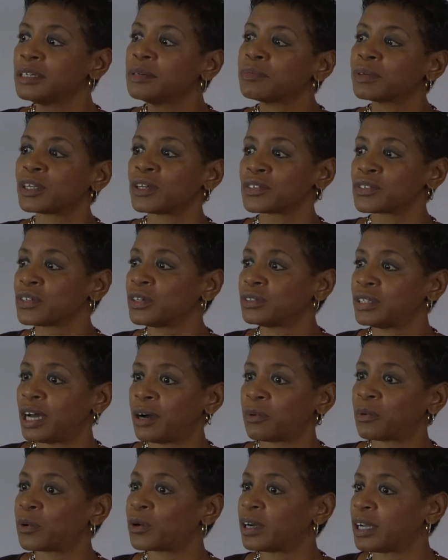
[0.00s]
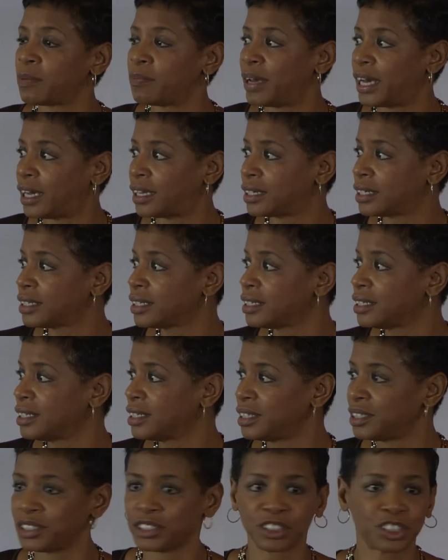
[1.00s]
but also not worry about
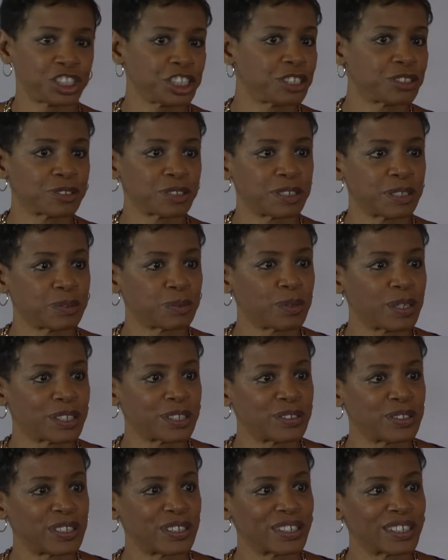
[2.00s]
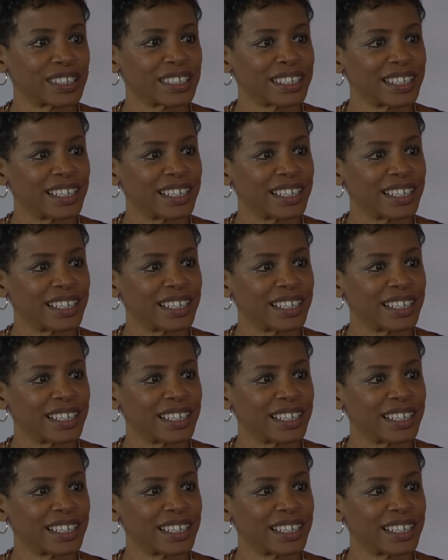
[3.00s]
their children and whether they're